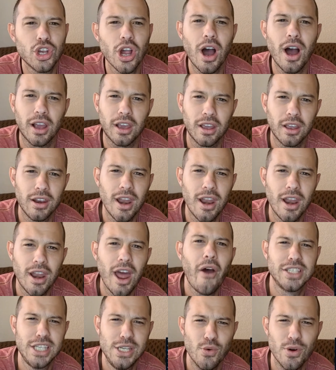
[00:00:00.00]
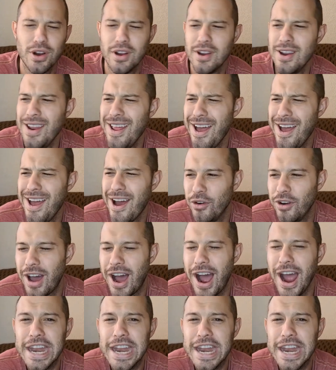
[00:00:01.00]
Chuck, now I see what, now,